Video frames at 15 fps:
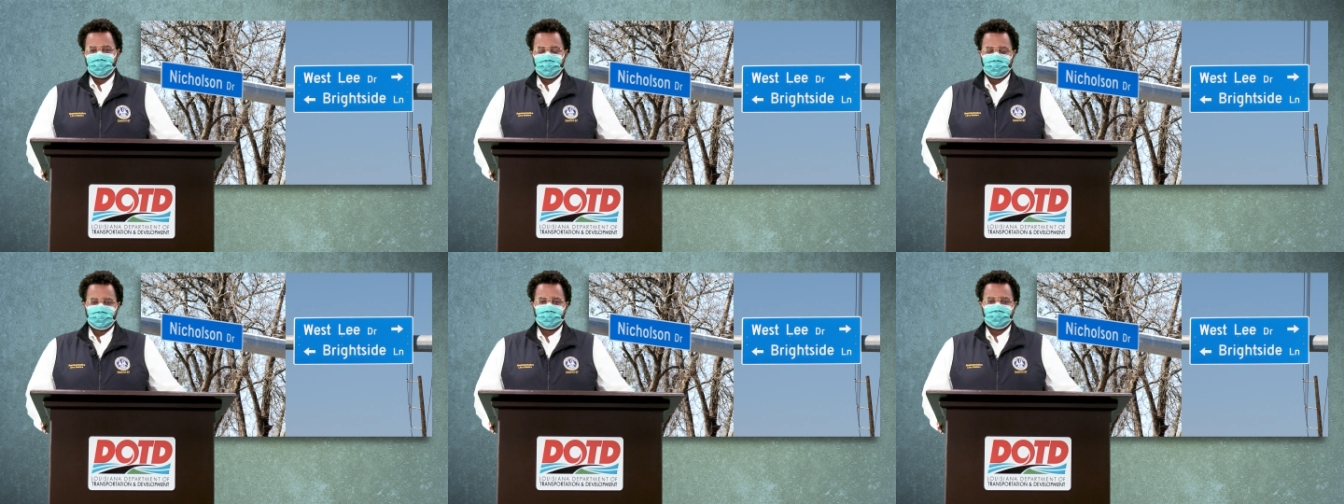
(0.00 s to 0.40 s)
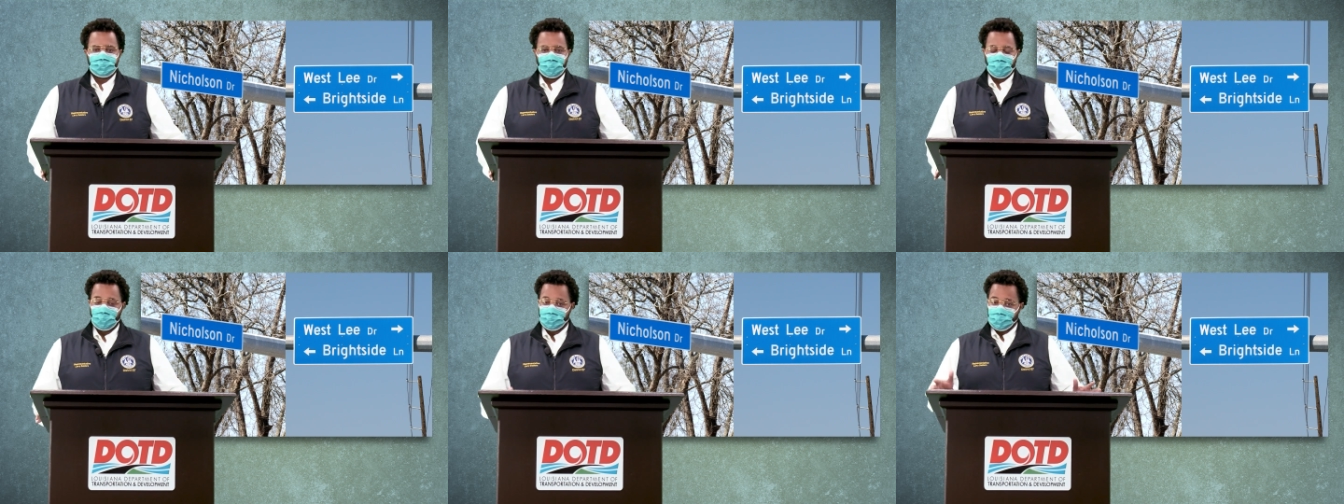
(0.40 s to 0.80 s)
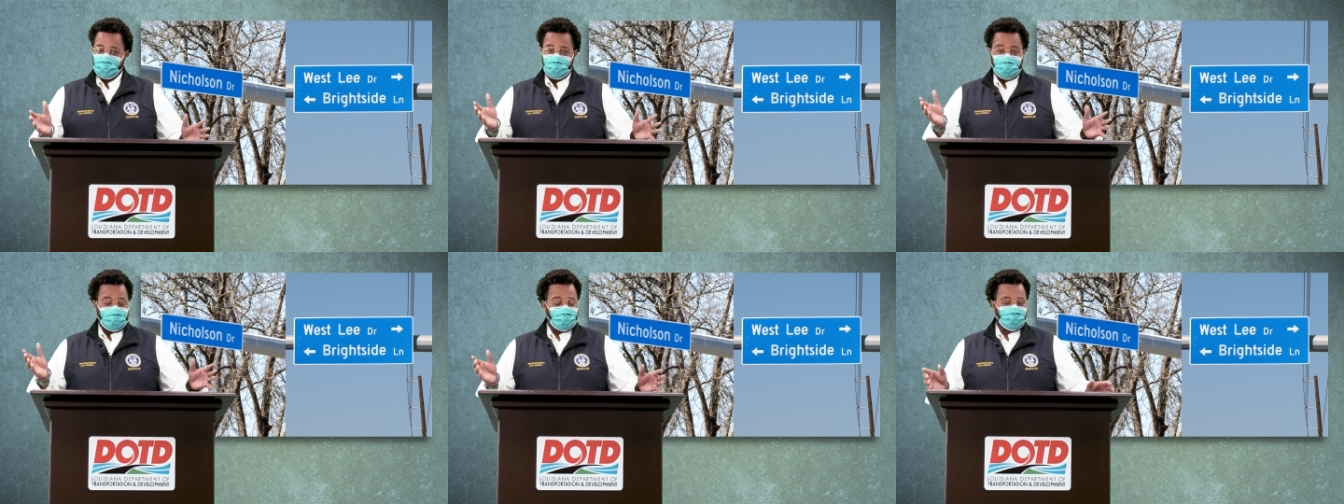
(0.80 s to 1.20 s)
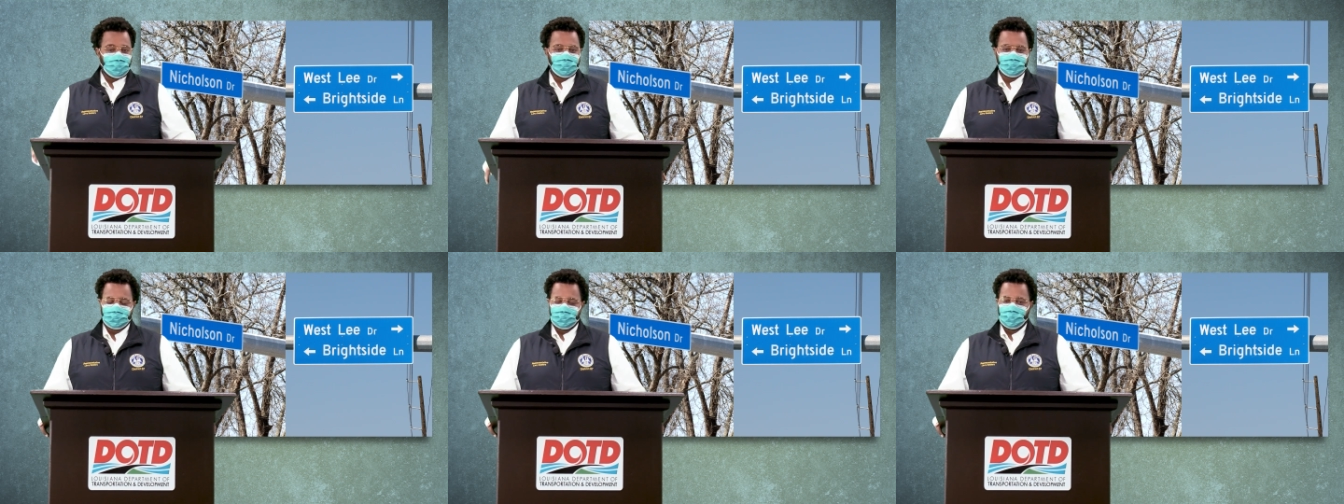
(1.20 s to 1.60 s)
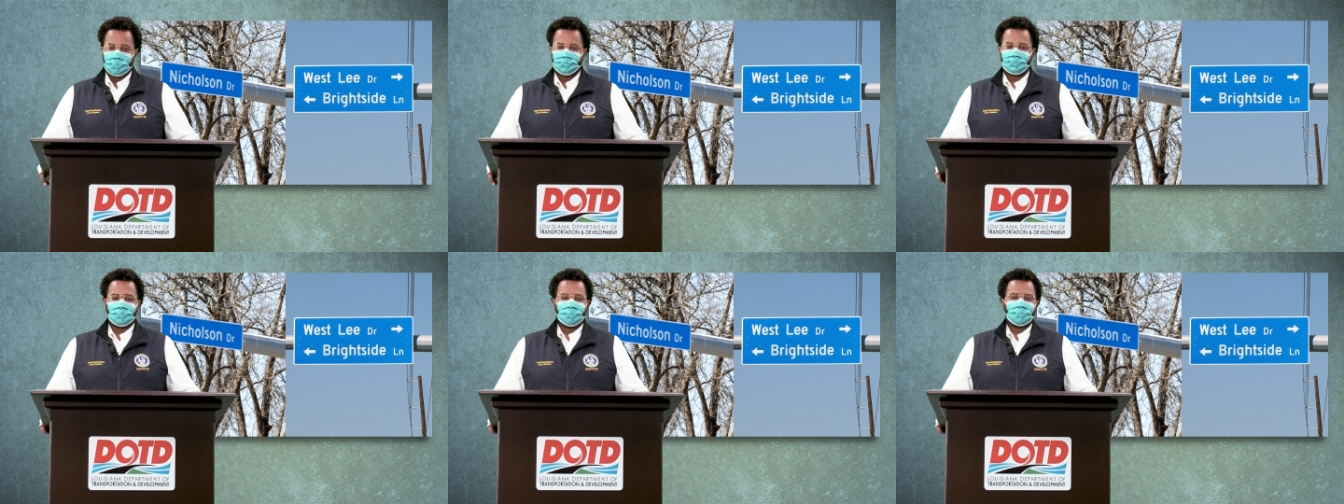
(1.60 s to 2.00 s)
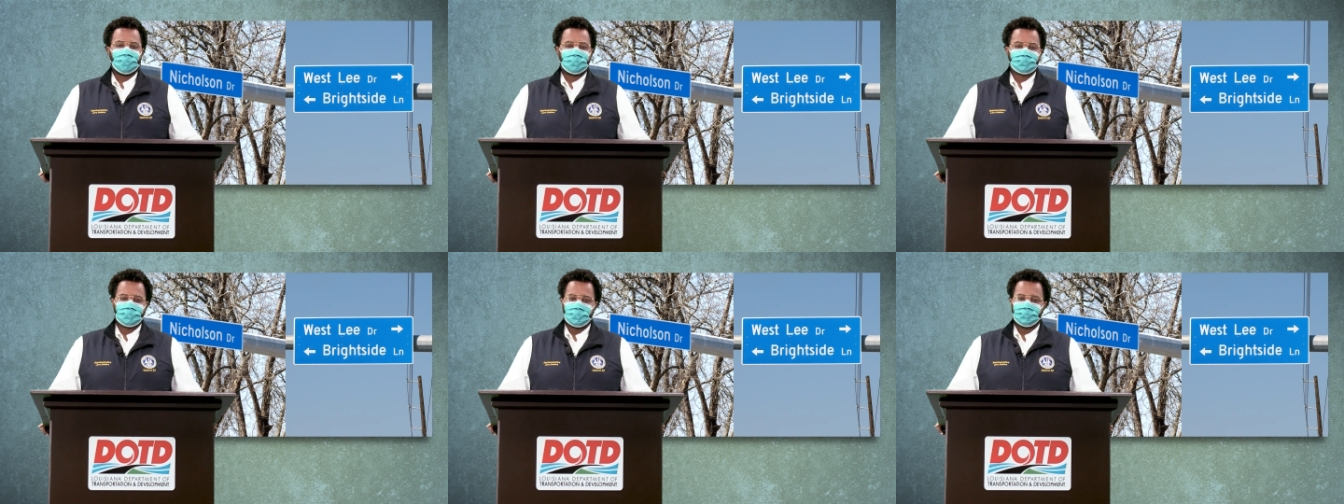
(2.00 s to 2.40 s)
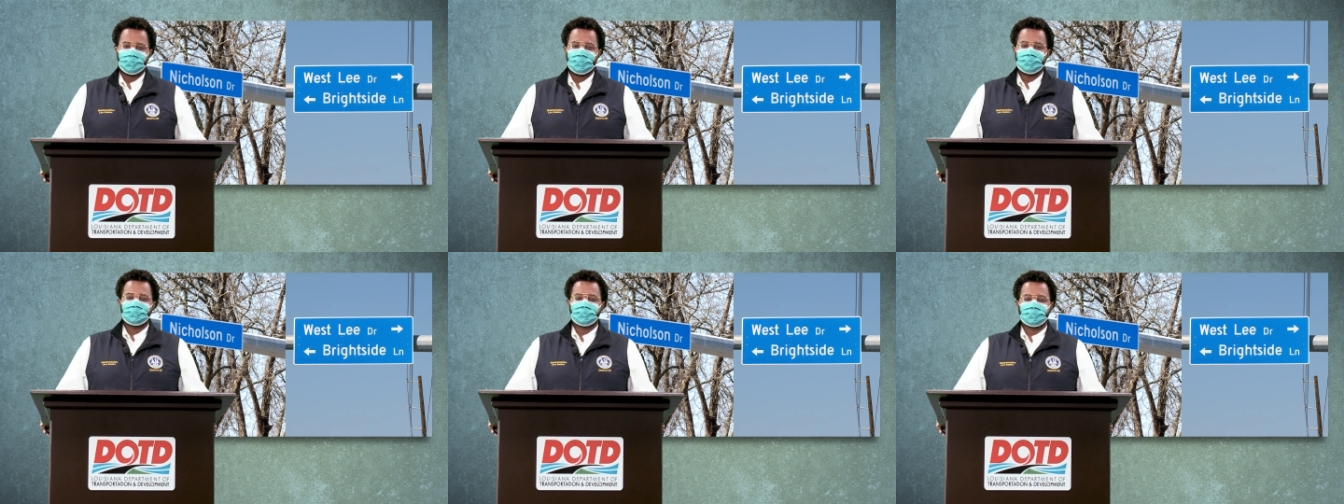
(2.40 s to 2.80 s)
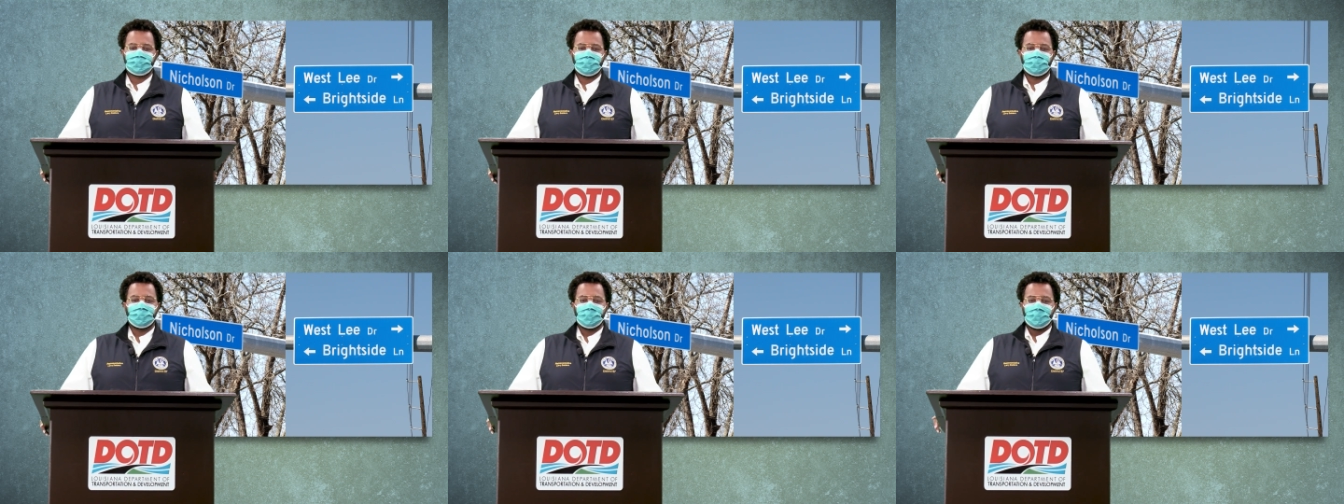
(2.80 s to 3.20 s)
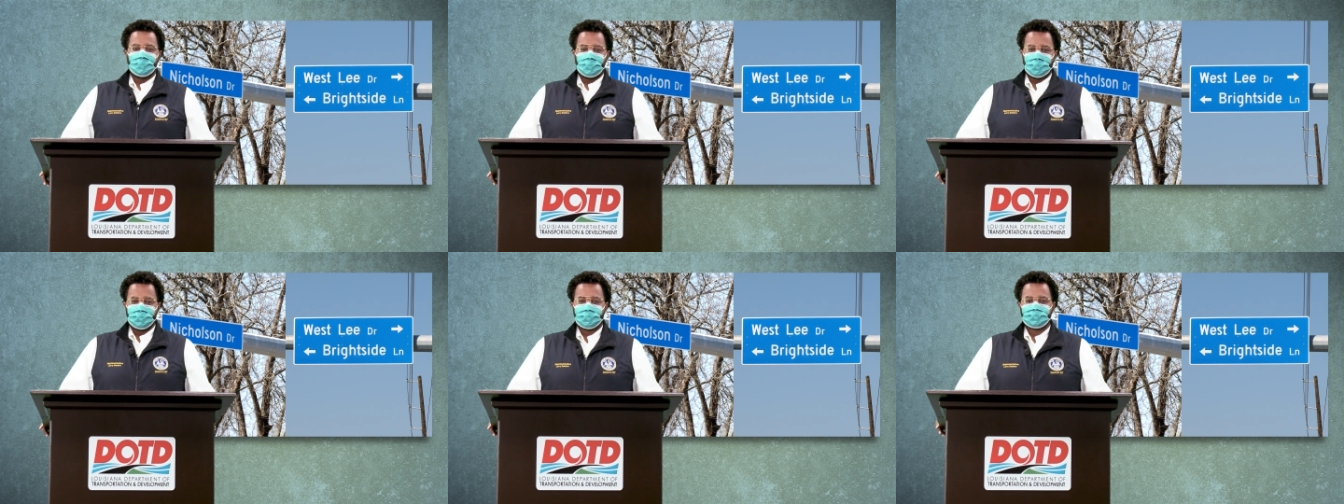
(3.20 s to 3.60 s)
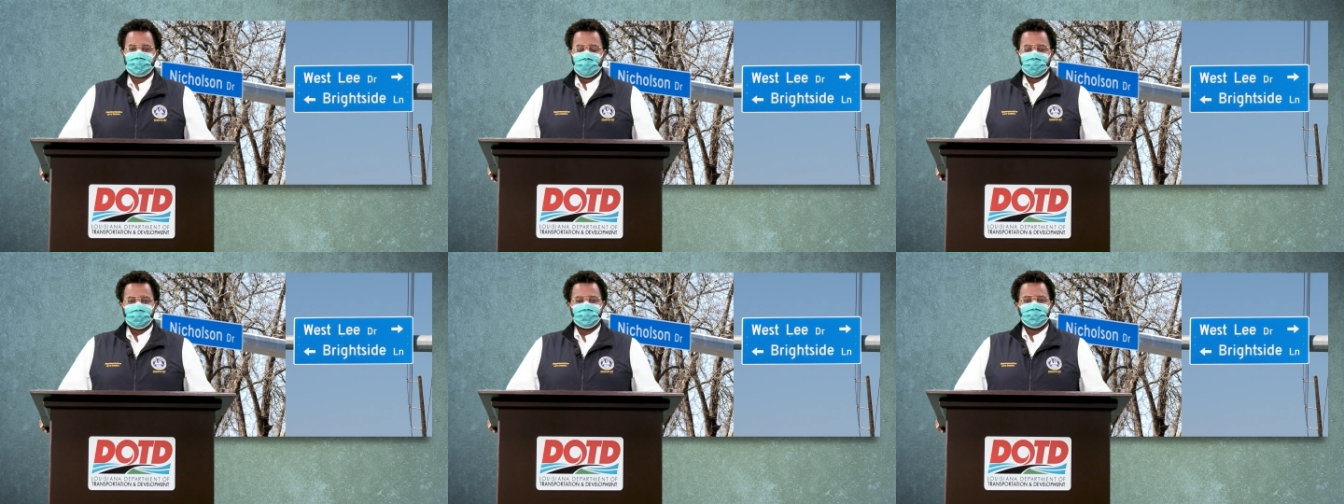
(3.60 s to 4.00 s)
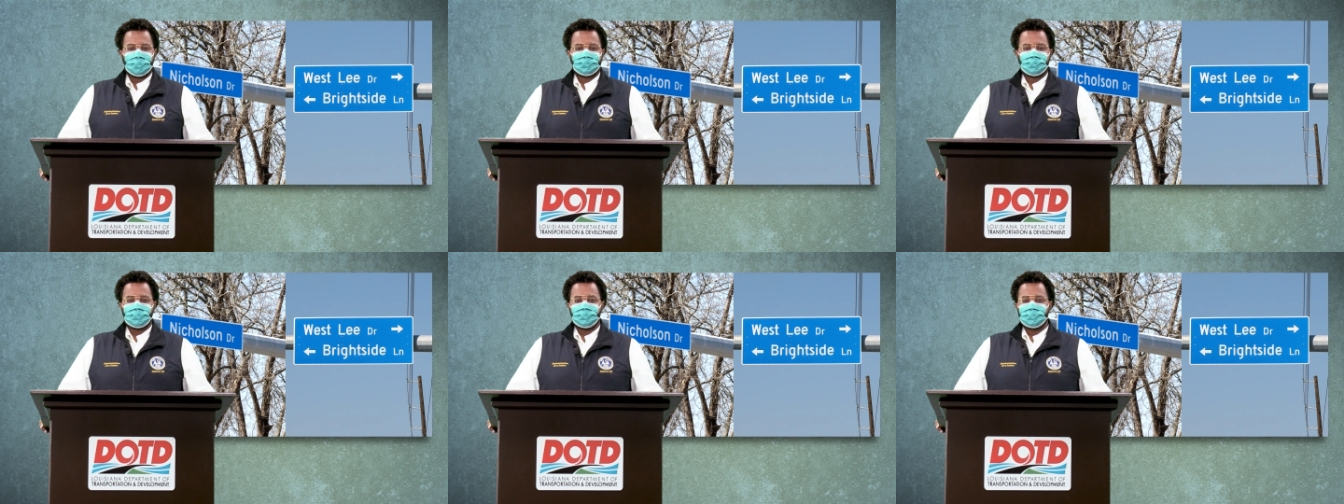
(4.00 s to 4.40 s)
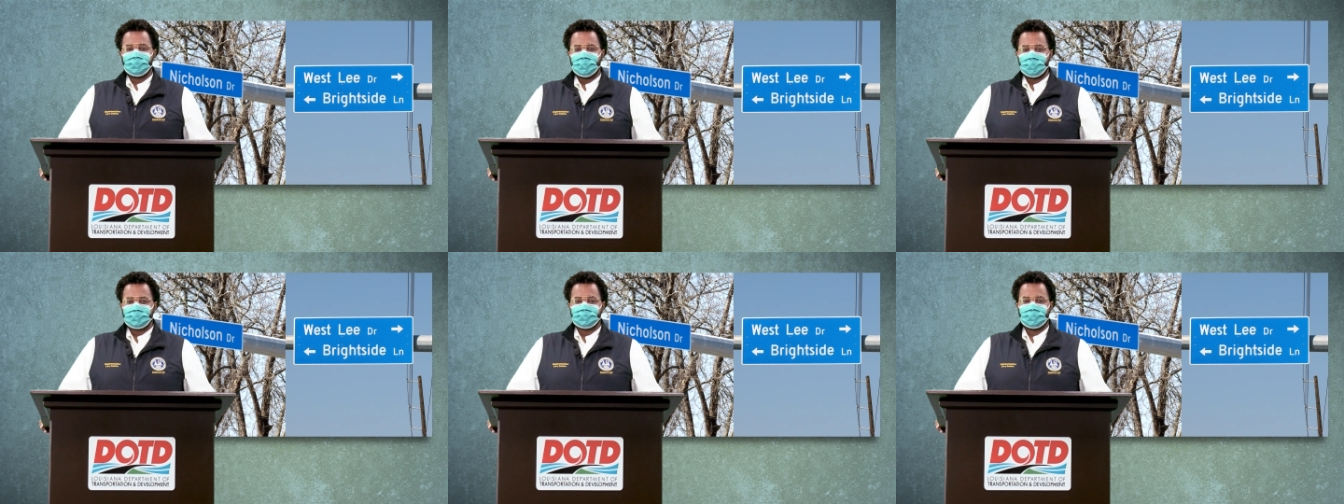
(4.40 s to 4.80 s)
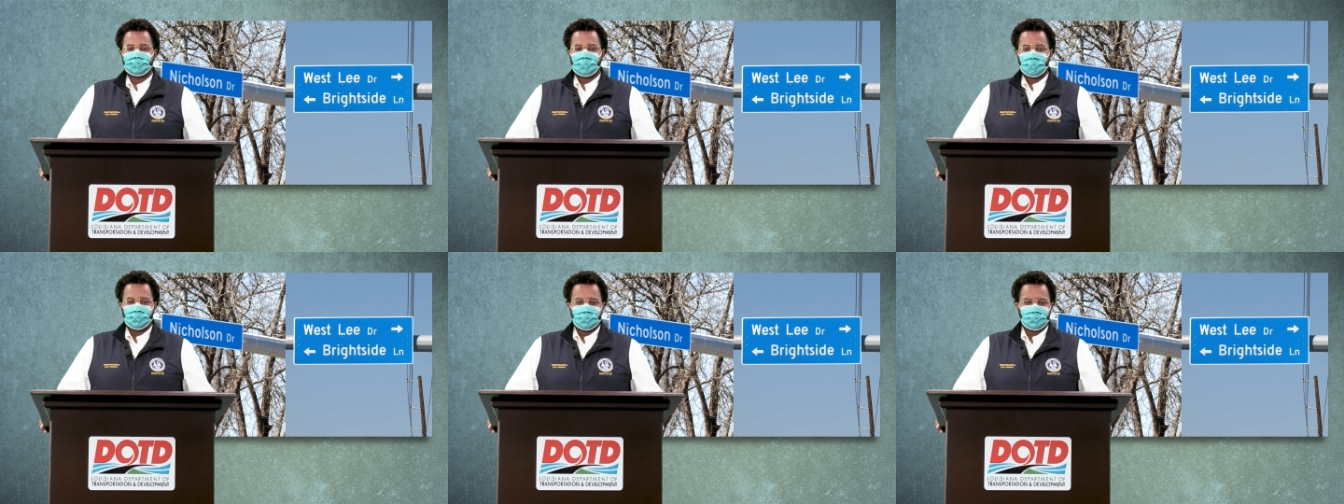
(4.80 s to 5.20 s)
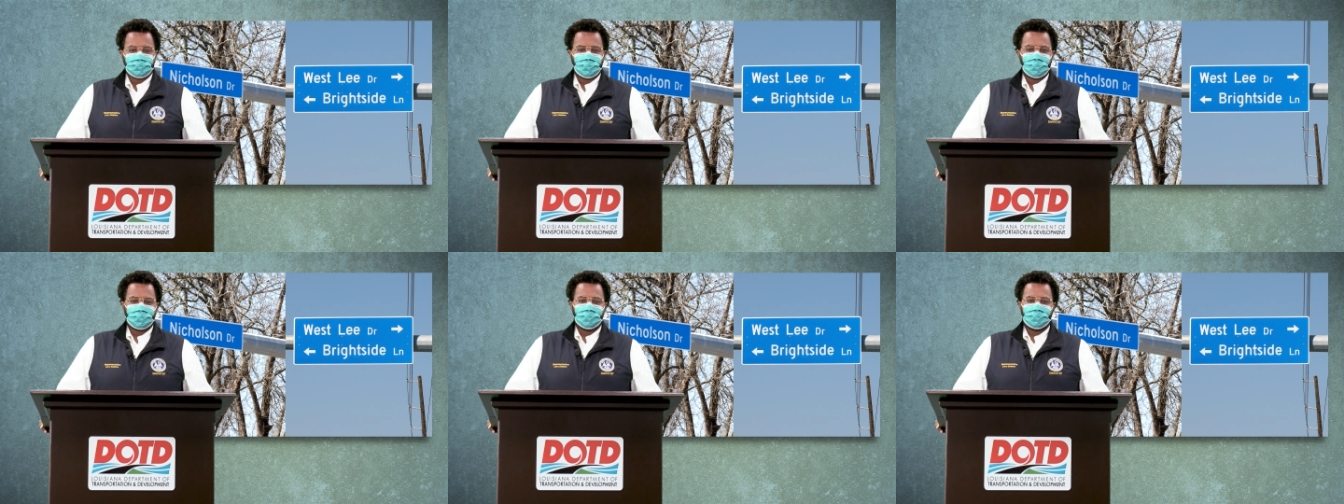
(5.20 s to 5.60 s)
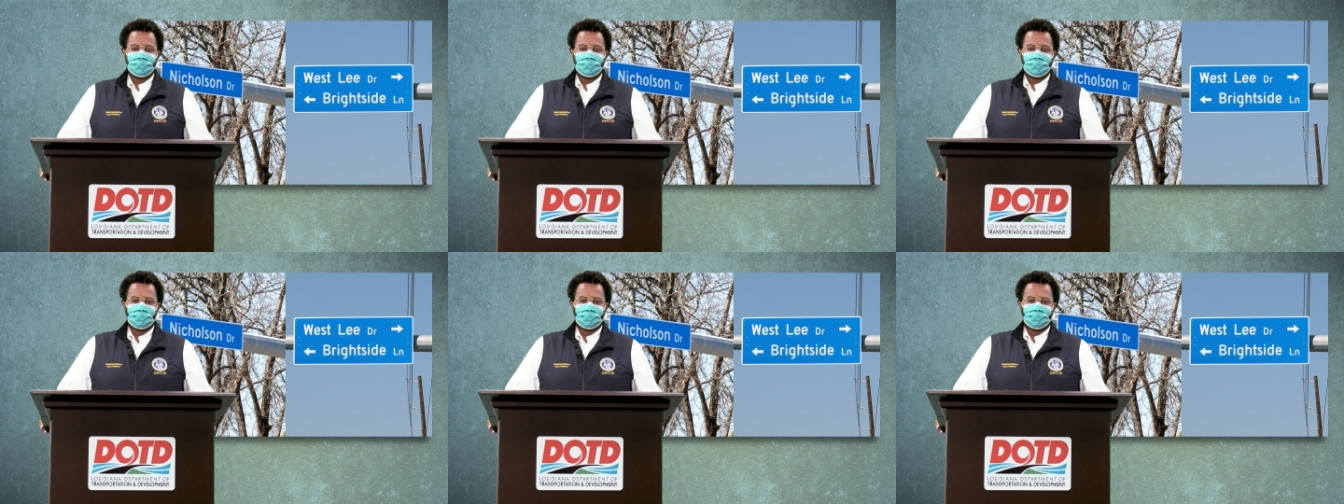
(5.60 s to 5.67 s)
And we're just hungry Howies. Everybody likes good pizza. So I'm excited about the new things that's coming this way.